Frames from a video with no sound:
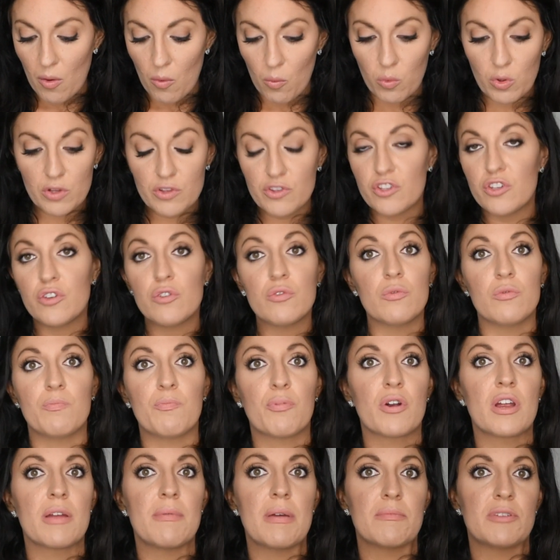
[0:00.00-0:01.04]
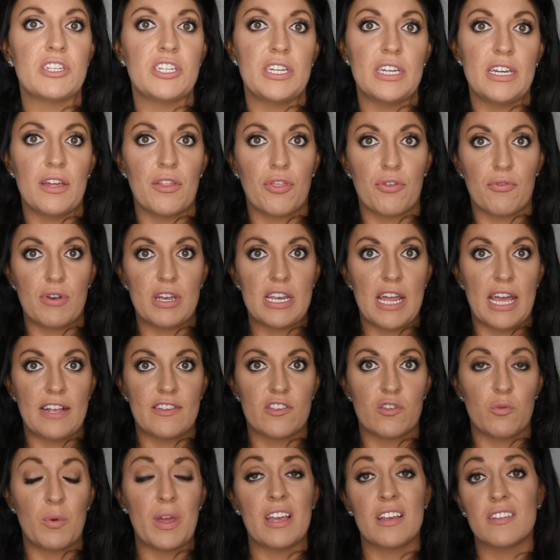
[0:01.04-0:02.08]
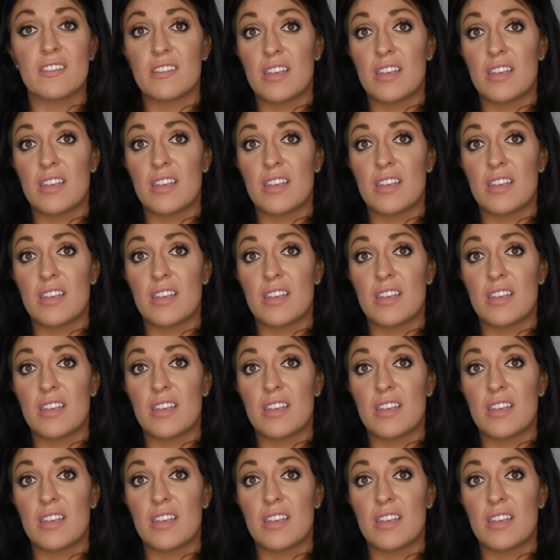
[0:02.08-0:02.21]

will do premium tea 3 nights a week.